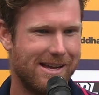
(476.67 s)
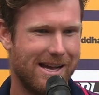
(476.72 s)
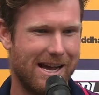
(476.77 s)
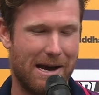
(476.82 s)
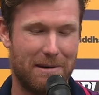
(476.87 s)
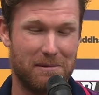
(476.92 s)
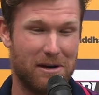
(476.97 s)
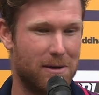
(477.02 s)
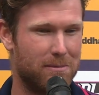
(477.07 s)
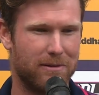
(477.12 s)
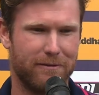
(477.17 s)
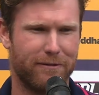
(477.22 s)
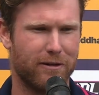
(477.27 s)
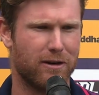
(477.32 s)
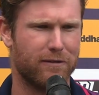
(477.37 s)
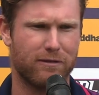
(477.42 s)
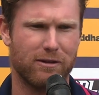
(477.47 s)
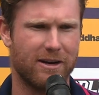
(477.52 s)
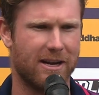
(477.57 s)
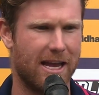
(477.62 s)
no, I've been
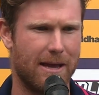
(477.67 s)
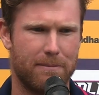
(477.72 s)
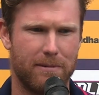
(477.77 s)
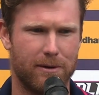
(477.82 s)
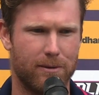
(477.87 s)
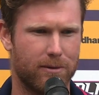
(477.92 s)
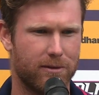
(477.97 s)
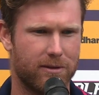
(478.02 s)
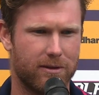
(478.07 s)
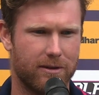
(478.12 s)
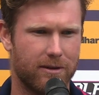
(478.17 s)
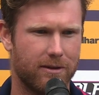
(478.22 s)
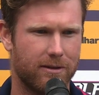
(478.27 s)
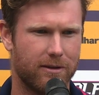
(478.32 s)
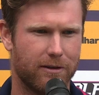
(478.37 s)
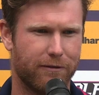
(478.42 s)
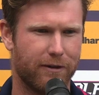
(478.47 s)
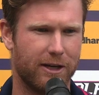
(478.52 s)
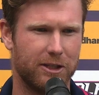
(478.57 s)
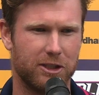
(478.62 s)
very, very happy with
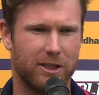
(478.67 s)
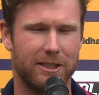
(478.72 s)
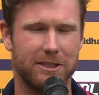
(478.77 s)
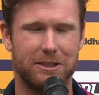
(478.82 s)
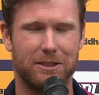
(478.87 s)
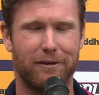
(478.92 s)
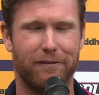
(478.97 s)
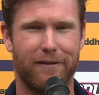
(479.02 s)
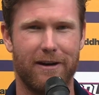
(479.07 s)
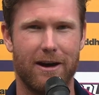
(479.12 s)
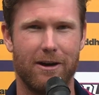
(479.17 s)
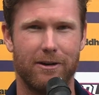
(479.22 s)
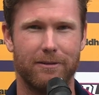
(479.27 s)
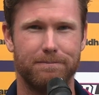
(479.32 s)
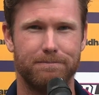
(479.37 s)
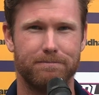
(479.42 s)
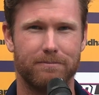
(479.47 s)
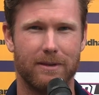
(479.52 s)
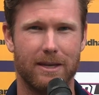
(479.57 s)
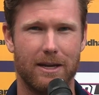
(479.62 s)
the franchise so far,
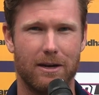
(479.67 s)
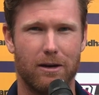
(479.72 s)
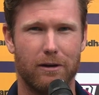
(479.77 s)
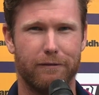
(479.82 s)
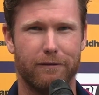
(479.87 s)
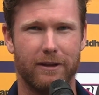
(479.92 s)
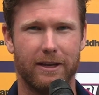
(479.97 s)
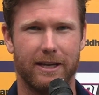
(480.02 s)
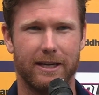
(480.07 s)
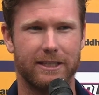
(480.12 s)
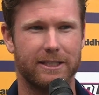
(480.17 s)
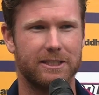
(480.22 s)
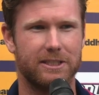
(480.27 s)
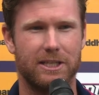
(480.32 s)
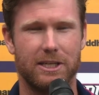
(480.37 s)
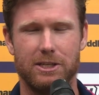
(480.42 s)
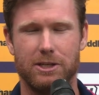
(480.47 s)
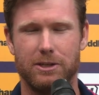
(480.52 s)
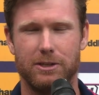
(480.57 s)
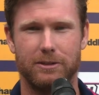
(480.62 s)
and hopefully can
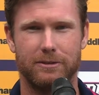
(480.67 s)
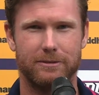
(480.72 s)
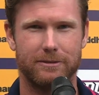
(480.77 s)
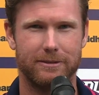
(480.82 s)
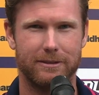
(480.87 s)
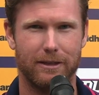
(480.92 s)
continue,